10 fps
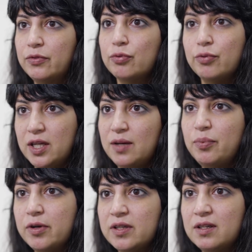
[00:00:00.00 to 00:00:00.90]
3D
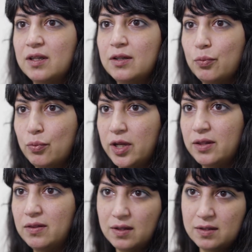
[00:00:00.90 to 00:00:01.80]
printed
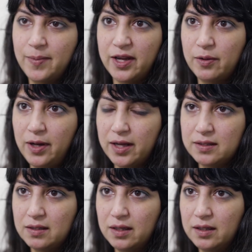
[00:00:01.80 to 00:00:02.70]
with this
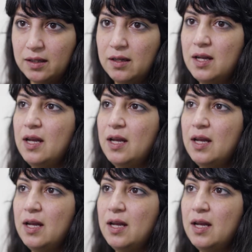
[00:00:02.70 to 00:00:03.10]
bioplastic,